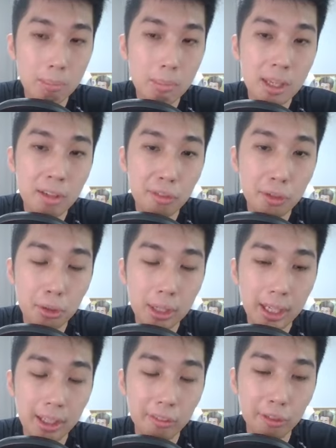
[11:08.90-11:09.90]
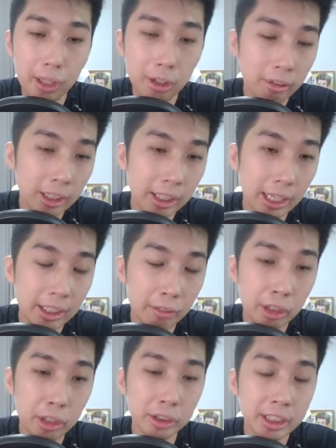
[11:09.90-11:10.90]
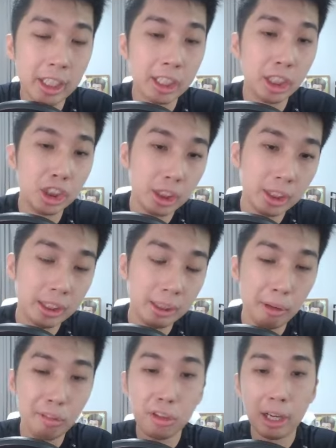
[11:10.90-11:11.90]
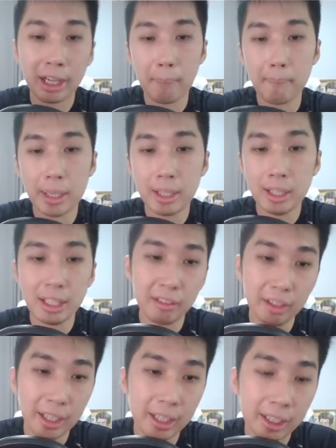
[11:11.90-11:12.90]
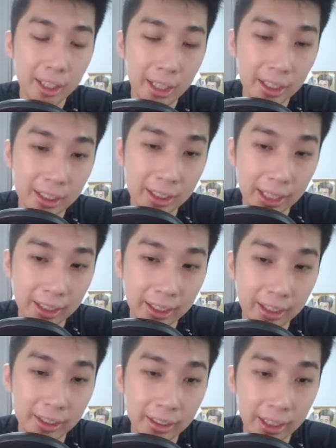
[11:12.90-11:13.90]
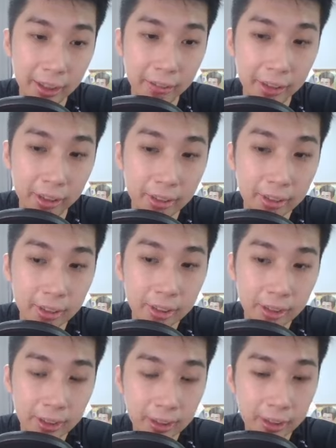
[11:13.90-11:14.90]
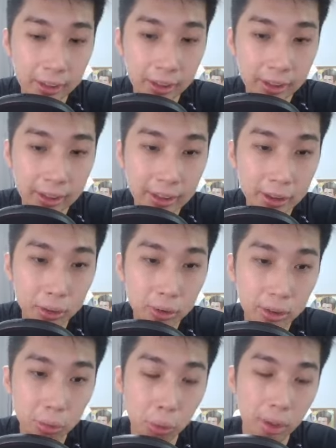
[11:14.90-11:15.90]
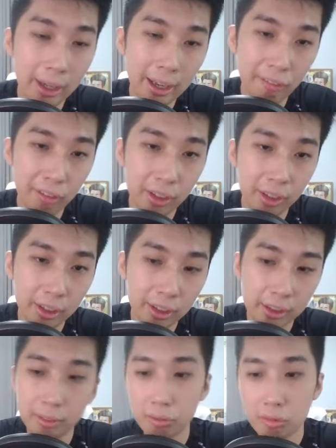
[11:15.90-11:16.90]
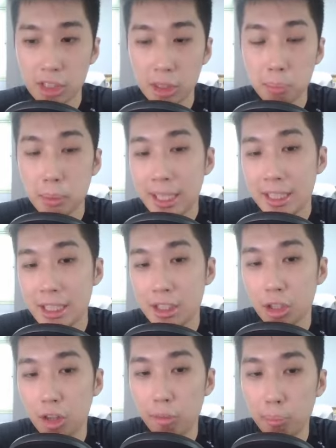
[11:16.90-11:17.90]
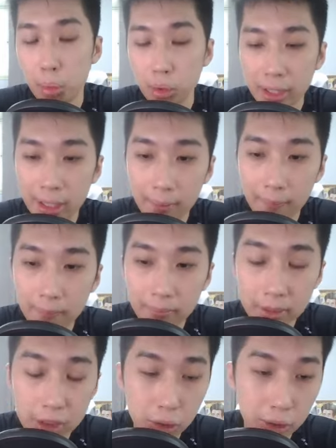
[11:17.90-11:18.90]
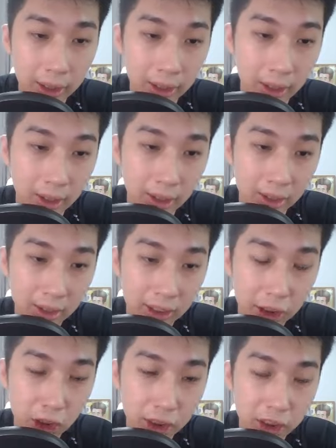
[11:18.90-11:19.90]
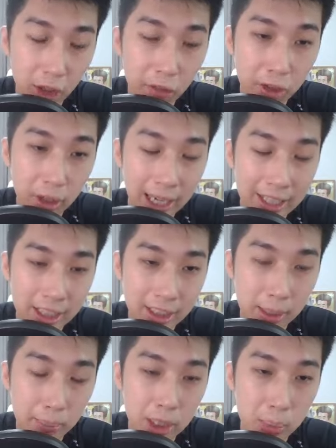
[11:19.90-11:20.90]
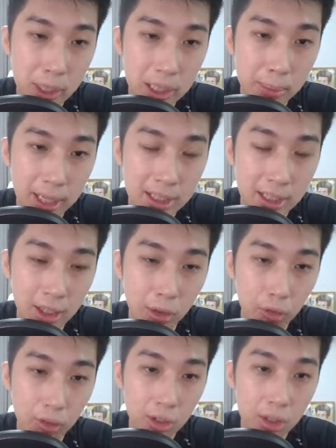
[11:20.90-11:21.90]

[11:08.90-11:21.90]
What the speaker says: may feel like if you are not really actively using the kitchen, it may feel like a bigger living and dining area. This will have the space is sort of broken up. So the kitchen is going to feel like it's a separate space by itself.